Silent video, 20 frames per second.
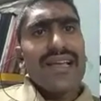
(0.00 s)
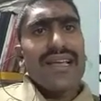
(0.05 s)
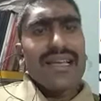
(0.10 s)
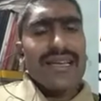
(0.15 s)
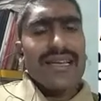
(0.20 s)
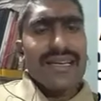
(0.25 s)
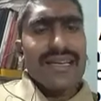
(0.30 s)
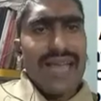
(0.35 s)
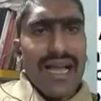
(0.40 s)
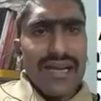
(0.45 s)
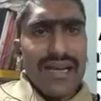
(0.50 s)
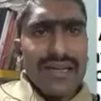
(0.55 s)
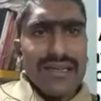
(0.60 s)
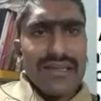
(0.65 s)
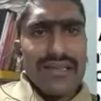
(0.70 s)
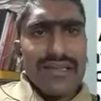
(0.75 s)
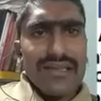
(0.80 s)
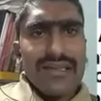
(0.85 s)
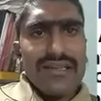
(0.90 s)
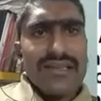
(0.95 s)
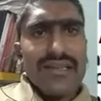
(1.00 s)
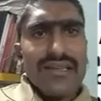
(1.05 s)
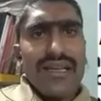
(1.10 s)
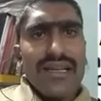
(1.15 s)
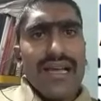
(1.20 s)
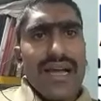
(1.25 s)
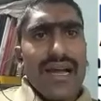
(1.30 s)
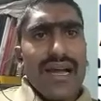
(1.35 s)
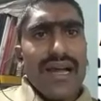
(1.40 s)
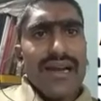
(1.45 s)
It occurs
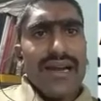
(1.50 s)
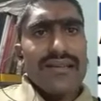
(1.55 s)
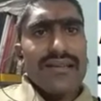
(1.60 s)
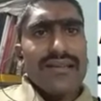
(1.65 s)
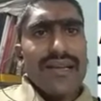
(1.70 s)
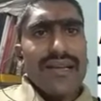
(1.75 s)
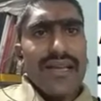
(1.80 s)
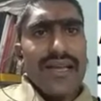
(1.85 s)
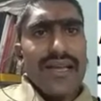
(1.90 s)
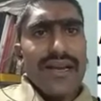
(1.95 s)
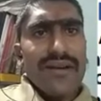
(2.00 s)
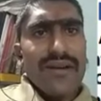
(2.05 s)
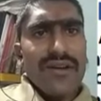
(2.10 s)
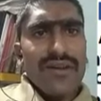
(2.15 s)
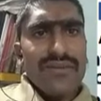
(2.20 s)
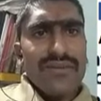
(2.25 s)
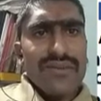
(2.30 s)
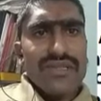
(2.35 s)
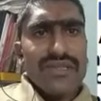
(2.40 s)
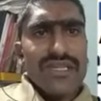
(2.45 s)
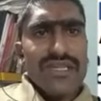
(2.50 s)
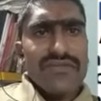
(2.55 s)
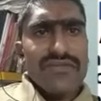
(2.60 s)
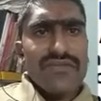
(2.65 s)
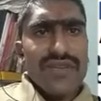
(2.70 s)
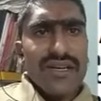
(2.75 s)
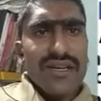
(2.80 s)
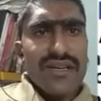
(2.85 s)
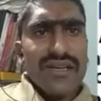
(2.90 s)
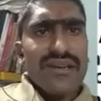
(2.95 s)
at the end of
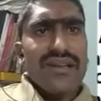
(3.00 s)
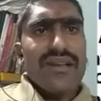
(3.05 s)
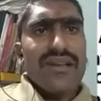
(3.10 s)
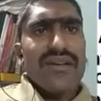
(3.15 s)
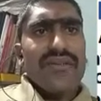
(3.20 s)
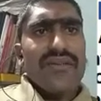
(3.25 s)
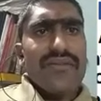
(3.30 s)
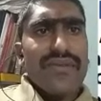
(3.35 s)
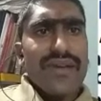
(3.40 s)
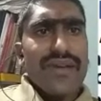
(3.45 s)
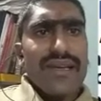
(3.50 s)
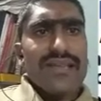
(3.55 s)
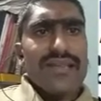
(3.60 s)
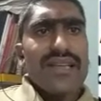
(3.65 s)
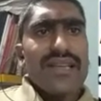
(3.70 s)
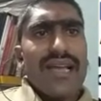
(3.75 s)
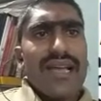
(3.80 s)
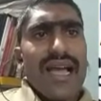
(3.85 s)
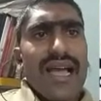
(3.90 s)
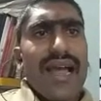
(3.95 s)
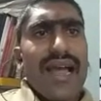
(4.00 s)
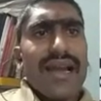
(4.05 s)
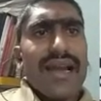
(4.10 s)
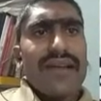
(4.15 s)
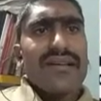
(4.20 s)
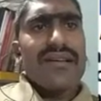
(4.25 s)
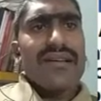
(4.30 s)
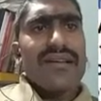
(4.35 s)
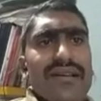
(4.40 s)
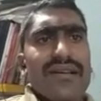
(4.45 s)
G1 phase and
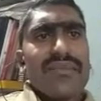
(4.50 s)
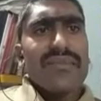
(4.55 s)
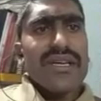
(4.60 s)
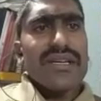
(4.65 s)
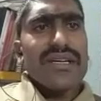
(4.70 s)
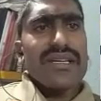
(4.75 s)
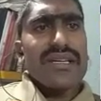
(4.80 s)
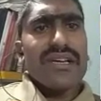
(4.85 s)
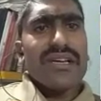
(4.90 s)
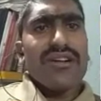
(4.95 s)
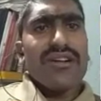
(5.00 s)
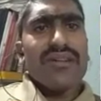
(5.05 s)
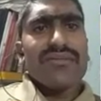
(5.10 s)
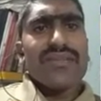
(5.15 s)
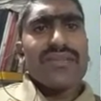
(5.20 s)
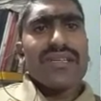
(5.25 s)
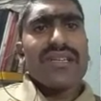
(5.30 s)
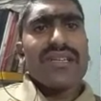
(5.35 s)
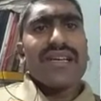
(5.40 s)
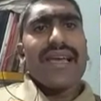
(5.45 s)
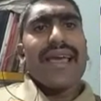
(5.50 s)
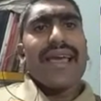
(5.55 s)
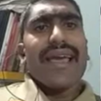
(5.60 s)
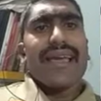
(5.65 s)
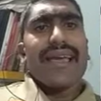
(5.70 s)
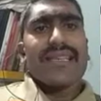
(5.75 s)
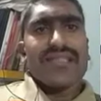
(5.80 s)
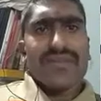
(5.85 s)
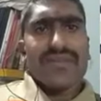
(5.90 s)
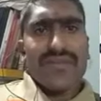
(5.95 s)
beginning of the
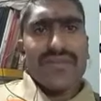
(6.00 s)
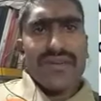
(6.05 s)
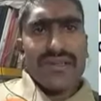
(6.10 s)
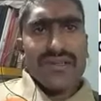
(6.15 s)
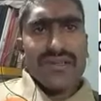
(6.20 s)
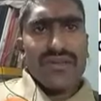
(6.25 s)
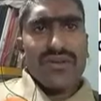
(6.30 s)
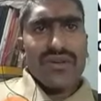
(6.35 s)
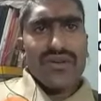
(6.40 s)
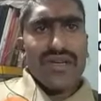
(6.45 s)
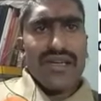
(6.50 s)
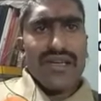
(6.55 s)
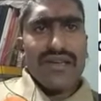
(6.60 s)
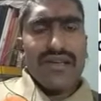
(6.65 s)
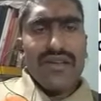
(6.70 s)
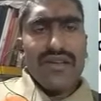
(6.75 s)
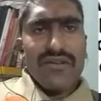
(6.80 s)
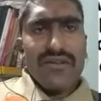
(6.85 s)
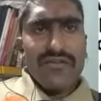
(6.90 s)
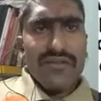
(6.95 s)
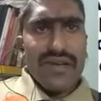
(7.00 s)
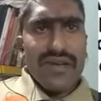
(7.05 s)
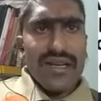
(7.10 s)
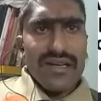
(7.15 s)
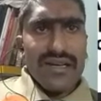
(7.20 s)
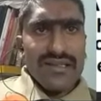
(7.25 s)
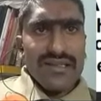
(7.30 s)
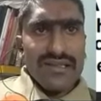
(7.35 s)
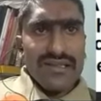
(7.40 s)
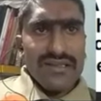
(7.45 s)
S phase. Okay, where
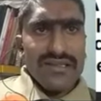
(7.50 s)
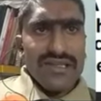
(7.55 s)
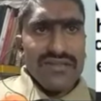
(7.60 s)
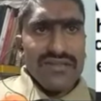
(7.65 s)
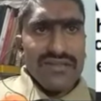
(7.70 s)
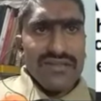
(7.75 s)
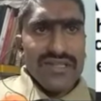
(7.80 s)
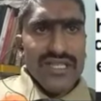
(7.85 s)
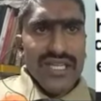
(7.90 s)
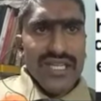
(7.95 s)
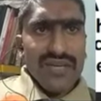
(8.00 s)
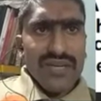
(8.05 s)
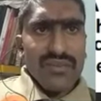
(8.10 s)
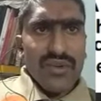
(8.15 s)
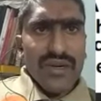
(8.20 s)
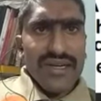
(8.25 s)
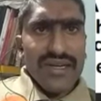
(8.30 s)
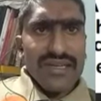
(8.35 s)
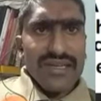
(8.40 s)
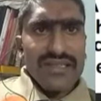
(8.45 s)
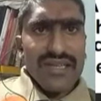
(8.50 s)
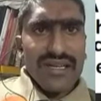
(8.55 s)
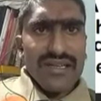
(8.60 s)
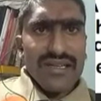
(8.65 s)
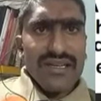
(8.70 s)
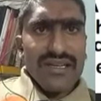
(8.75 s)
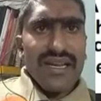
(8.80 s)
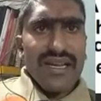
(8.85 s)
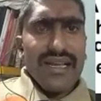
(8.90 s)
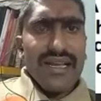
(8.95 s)
this G1 checkpoint is
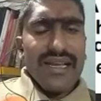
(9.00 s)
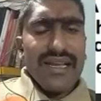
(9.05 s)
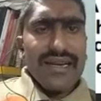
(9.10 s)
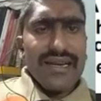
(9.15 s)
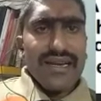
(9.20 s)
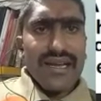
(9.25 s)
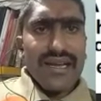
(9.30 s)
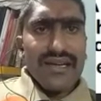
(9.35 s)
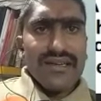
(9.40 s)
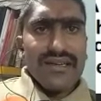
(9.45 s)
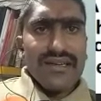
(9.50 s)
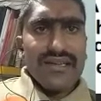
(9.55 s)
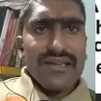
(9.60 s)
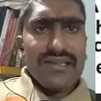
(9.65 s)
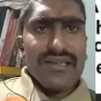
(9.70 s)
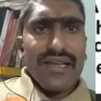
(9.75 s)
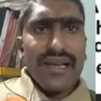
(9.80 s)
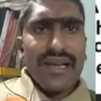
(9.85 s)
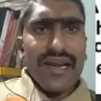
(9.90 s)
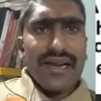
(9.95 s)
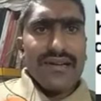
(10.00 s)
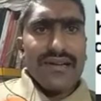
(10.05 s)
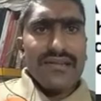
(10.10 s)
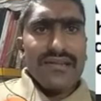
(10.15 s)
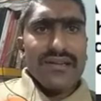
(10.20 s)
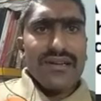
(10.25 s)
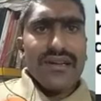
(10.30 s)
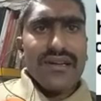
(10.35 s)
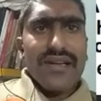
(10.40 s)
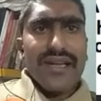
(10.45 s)
it occurs at
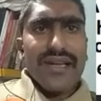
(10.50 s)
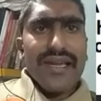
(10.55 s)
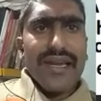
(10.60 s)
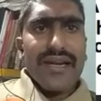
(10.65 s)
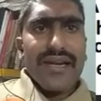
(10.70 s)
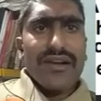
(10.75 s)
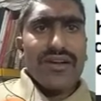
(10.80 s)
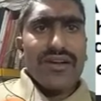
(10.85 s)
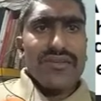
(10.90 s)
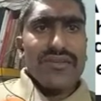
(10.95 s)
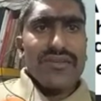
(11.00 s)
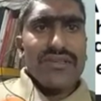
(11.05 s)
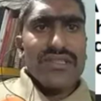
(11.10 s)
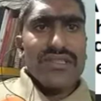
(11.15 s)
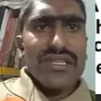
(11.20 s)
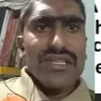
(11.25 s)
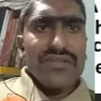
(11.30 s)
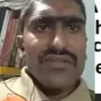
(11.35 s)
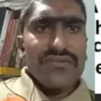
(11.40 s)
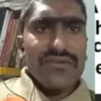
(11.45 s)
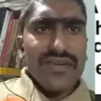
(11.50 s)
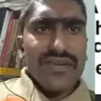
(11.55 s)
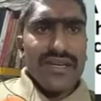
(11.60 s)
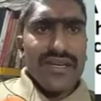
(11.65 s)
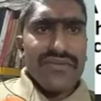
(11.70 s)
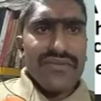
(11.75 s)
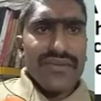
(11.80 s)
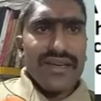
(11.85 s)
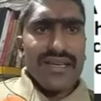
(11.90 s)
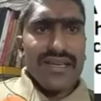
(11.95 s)
the end of
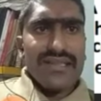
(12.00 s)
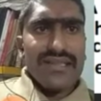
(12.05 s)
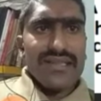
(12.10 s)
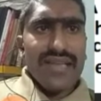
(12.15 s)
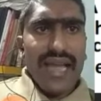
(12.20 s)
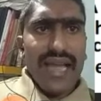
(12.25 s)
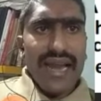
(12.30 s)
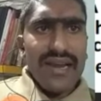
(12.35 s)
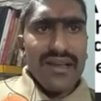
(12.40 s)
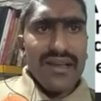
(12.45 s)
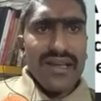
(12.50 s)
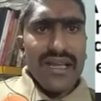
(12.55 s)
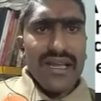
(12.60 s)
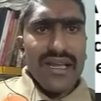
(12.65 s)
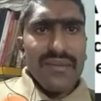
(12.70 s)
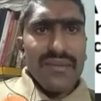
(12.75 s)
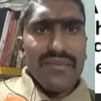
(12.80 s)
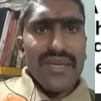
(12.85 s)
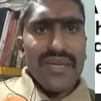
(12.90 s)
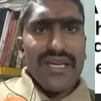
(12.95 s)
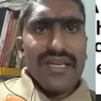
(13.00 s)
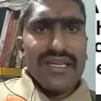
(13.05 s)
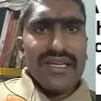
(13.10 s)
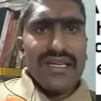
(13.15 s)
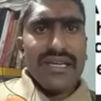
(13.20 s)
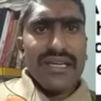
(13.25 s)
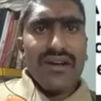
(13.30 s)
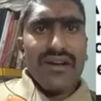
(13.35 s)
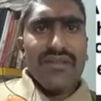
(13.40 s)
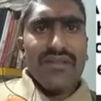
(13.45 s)
G1 phase and
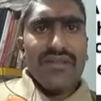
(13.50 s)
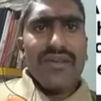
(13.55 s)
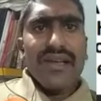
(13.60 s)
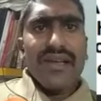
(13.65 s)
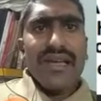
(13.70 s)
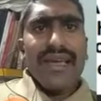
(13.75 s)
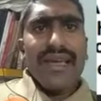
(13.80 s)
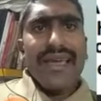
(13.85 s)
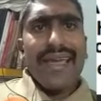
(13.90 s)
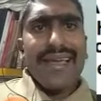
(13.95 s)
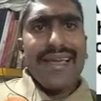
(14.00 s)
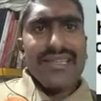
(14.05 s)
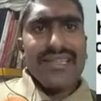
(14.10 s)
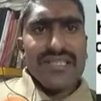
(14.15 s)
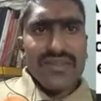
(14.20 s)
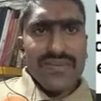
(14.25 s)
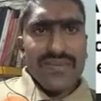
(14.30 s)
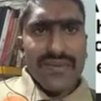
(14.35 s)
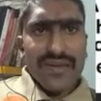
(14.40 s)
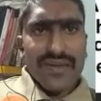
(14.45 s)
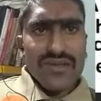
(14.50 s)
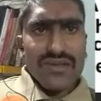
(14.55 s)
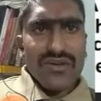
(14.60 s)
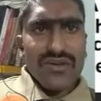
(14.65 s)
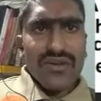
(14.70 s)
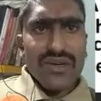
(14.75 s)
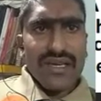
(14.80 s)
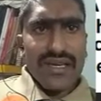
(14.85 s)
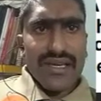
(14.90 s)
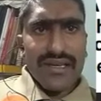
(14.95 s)
beginning of S phase.
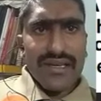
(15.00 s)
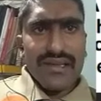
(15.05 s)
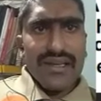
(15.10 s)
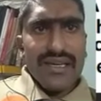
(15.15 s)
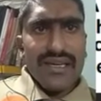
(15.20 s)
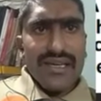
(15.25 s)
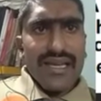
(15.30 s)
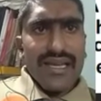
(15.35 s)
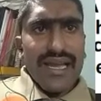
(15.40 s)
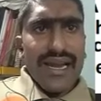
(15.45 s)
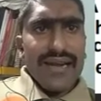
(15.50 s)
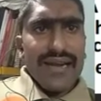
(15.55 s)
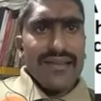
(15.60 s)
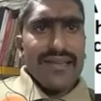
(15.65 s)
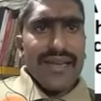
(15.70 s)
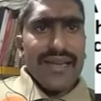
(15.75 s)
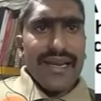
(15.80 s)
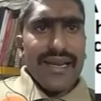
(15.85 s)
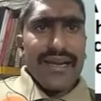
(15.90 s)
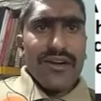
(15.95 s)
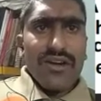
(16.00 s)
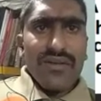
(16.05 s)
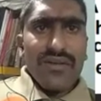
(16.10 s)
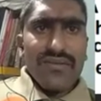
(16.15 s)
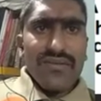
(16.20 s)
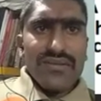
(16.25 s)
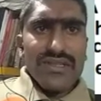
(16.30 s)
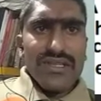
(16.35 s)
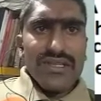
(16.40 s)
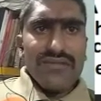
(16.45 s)
Okay, at the end of
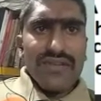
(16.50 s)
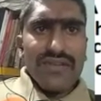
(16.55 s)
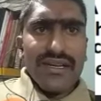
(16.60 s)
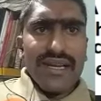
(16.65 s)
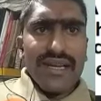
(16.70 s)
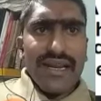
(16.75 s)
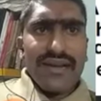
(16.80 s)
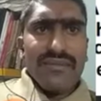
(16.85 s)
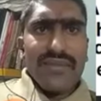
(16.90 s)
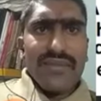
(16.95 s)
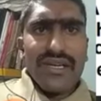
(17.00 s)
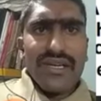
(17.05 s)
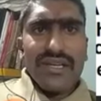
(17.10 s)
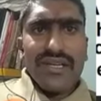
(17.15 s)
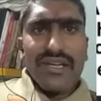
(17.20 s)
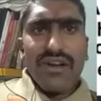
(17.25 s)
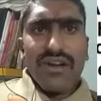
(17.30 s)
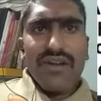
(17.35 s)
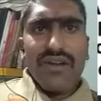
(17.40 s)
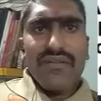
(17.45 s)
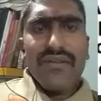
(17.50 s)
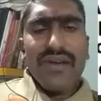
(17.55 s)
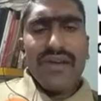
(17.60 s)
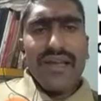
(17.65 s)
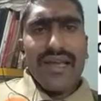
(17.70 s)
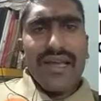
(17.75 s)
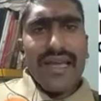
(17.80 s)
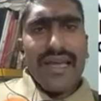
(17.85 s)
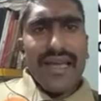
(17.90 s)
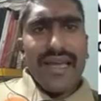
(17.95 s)
G1 and beginning of
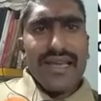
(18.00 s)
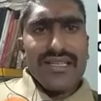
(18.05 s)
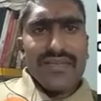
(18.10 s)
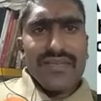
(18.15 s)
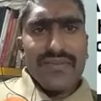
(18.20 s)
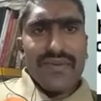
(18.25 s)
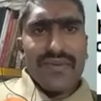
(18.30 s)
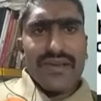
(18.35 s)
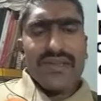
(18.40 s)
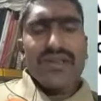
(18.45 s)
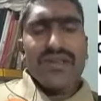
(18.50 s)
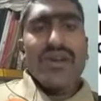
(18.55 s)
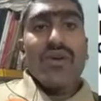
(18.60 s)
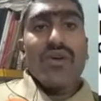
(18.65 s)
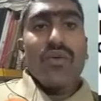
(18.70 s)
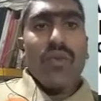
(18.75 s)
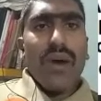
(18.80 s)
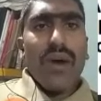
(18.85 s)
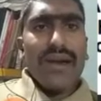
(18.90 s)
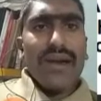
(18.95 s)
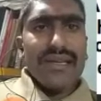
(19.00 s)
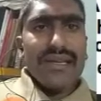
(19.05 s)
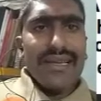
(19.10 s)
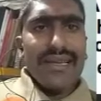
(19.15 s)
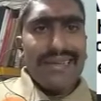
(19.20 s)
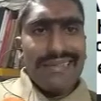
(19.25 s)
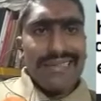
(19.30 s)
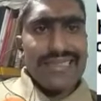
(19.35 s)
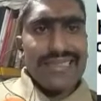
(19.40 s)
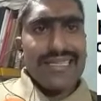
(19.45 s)
S phase. What
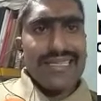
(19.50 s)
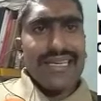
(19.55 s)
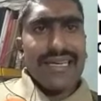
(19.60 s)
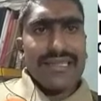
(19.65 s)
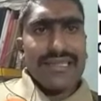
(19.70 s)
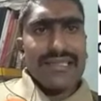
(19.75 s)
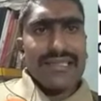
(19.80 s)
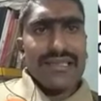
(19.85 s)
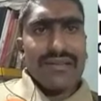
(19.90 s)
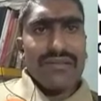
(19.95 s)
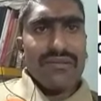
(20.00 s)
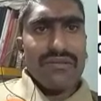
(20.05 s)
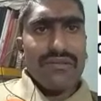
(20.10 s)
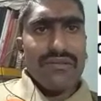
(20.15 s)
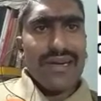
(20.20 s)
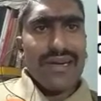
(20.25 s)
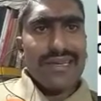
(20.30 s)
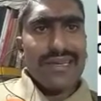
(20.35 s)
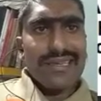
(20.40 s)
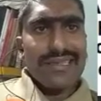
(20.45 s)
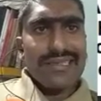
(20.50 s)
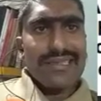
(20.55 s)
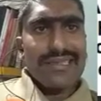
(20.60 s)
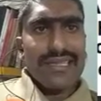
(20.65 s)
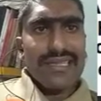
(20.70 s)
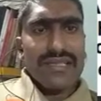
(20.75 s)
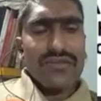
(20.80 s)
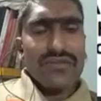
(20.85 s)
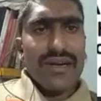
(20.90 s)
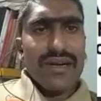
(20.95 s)
it checks,
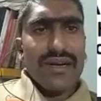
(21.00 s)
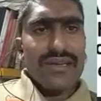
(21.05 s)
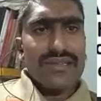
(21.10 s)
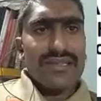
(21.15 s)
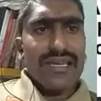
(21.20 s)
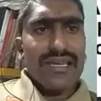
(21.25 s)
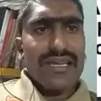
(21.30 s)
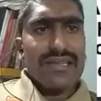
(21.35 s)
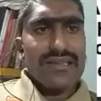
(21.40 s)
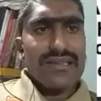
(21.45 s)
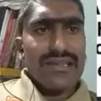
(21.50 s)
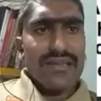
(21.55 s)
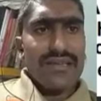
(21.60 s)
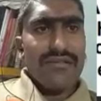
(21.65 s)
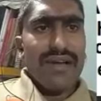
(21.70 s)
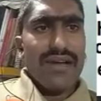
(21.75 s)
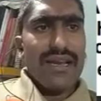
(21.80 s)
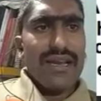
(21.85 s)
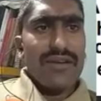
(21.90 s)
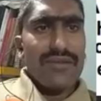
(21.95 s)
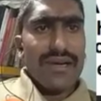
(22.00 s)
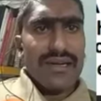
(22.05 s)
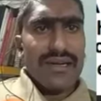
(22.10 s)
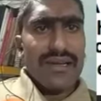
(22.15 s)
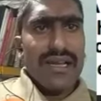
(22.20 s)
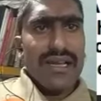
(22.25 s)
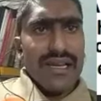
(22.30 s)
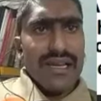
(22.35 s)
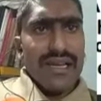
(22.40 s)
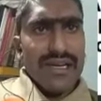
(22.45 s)
what cells evaluate
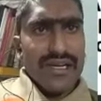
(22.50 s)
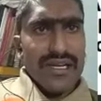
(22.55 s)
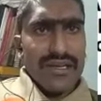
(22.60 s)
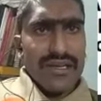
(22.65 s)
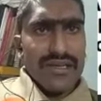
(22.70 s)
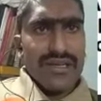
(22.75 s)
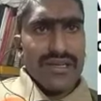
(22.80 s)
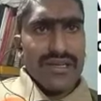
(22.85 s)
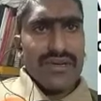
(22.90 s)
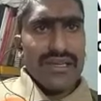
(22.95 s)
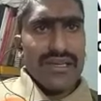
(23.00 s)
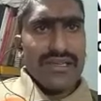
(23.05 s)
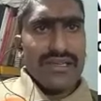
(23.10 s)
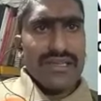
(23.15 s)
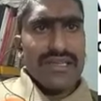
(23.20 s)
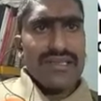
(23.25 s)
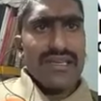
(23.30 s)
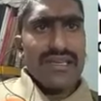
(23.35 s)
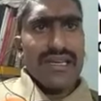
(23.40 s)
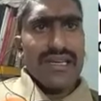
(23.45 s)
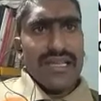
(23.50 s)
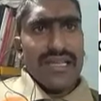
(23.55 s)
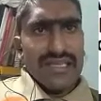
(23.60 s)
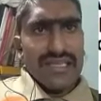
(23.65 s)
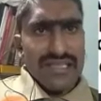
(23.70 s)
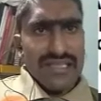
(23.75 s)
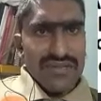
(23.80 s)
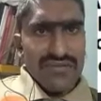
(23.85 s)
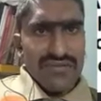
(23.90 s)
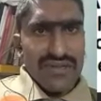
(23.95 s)
during this
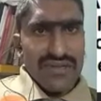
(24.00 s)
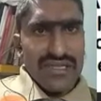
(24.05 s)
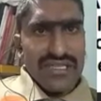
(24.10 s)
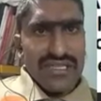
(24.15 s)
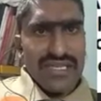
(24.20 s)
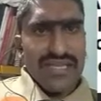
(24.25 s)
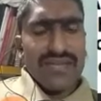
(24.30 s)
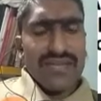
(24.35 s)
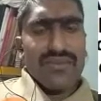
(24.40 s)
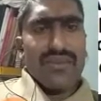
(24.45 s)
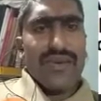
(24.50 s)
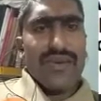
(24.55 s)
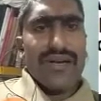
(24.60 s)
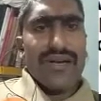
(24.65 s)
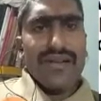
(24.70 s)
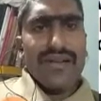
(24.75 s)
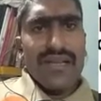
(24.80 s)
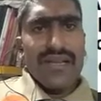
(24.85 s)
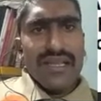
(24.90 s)
G1 checkpoint.